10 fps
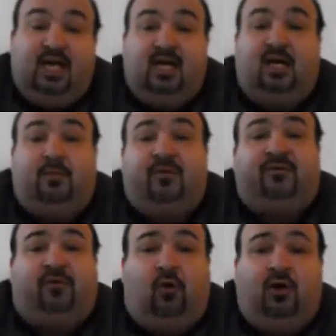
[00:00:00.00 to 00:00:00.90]
In at number
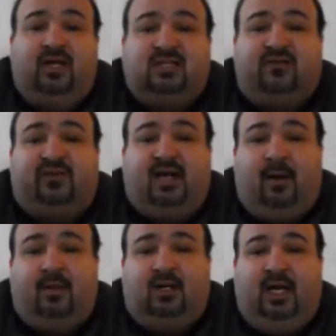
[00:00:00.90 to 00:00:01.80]
4 is the
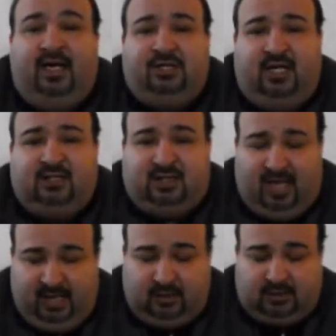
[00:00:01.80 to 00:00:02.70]
phenomenal AJ
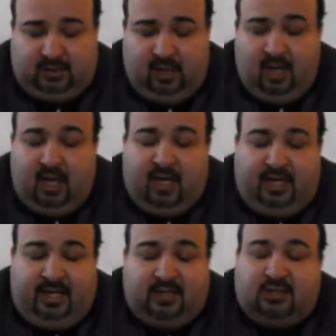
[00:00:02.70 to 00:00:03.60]
Styles.
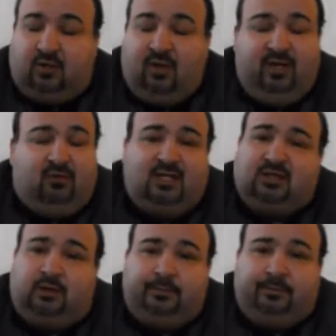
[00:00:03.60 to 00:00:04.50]
He is a great
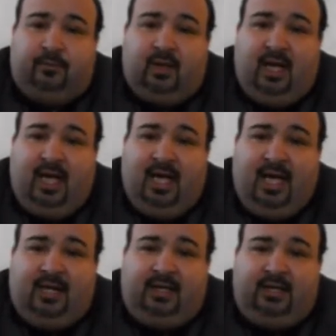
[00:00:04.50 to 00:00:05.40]
wrestler,
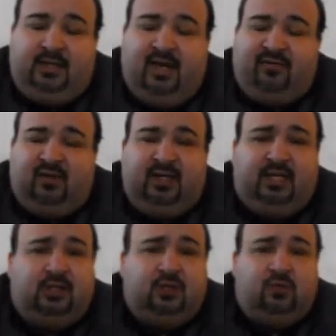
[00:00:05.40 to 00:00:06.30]
and he definitely
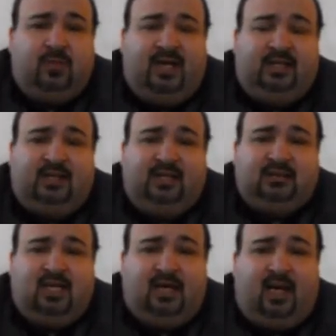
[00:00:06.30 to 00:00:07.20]
can do many
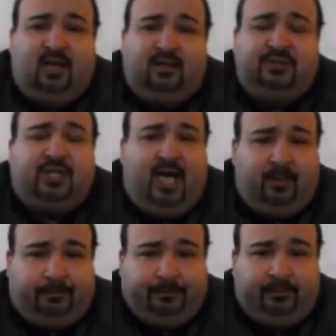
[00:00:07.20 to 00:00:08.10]
things that not others
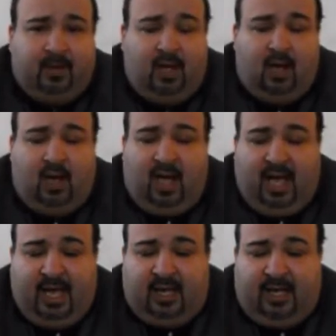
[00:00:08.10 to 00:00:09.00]
can.
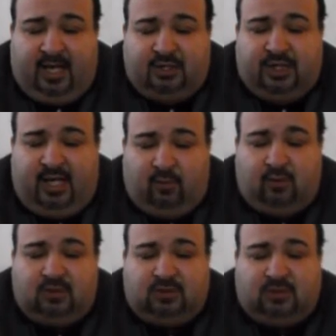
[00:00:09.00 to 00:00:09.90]
And AJ
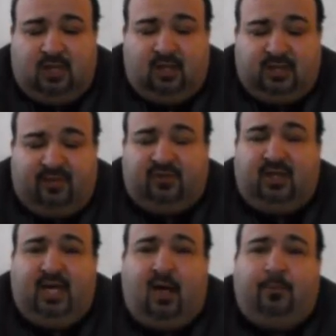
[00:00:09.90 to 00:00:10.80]
was
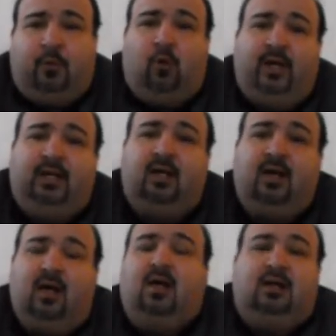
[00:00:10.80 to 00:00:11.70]
definitely on point
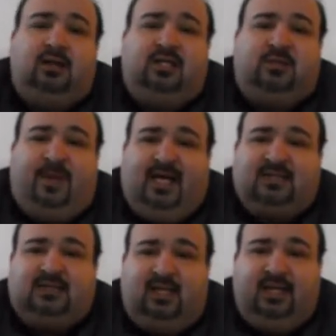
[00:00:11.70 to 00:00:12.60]
this
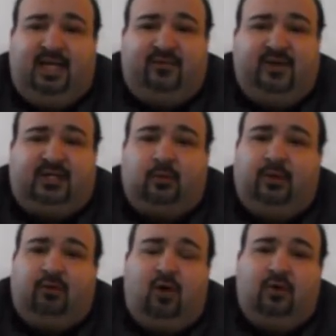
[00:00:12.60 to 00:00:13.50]
past Sunday at
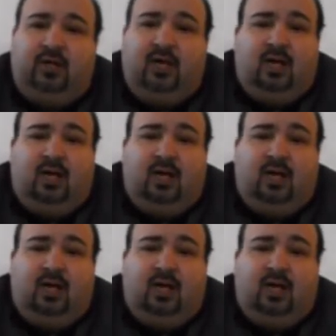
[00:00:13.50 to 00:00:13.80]
Victory Road.